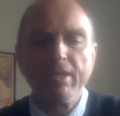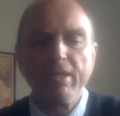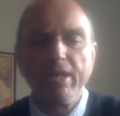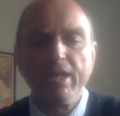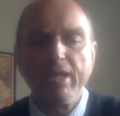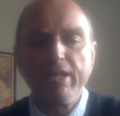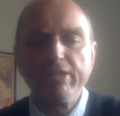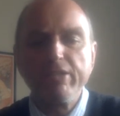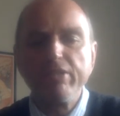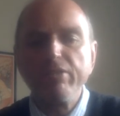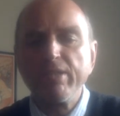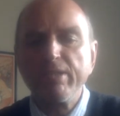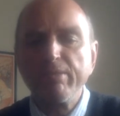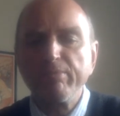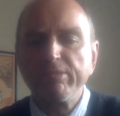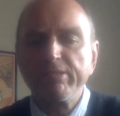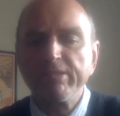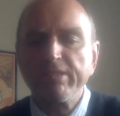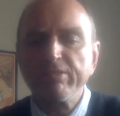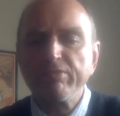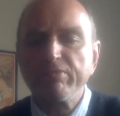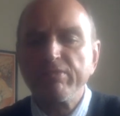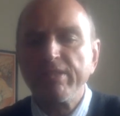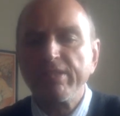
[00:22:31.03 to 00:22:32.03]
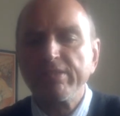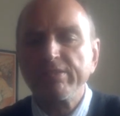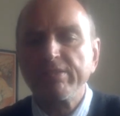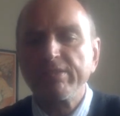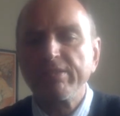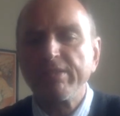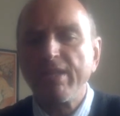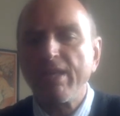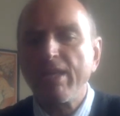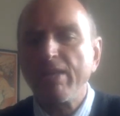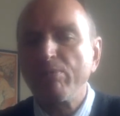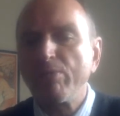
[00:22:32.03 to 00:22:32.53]
I knew he was
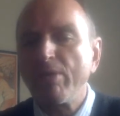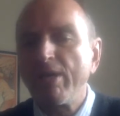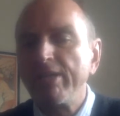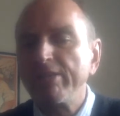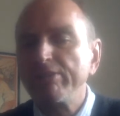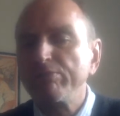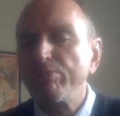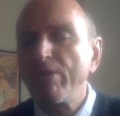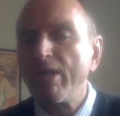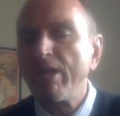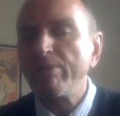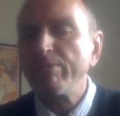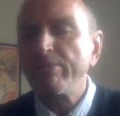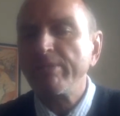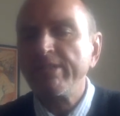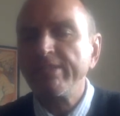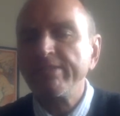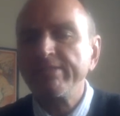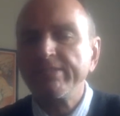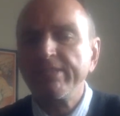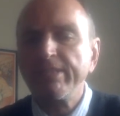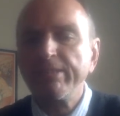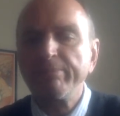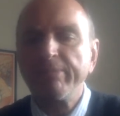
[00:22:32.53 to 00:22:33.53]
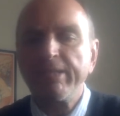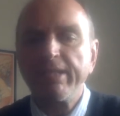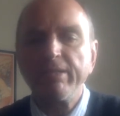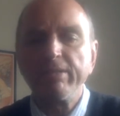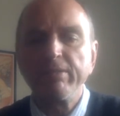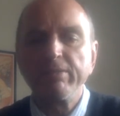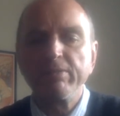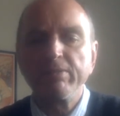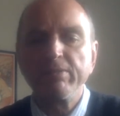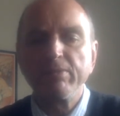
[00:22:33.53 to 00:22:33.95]
interested, otherwise why would he see me?